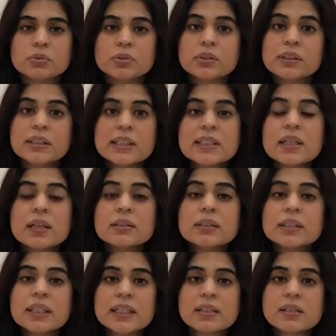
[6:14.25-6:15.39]
So these are the
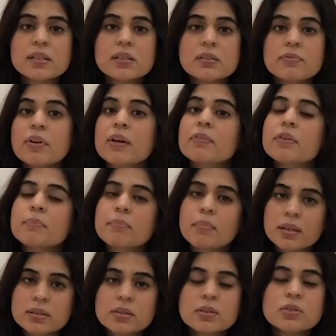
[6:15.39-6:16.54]
cases where we
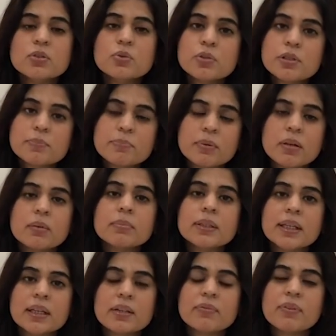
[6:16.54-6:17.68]
must do sperm
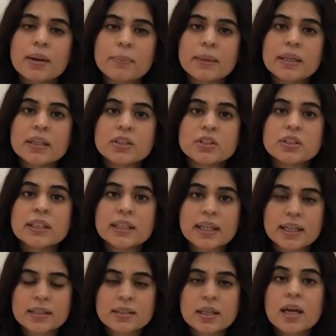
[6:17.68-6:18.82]
DNA fragmentation
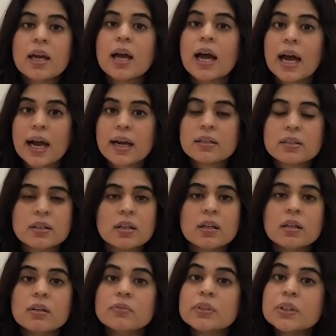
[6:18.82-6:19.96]
index. And
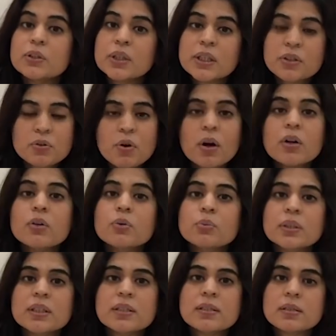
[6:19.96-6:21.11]
we need not do
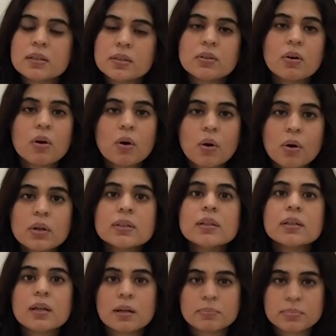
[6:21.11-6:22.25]
this in all
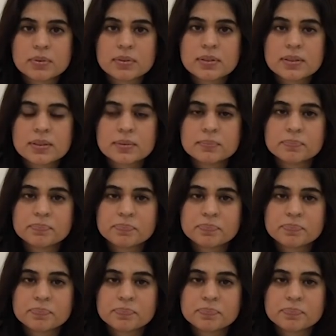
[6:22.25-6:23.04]
the couples.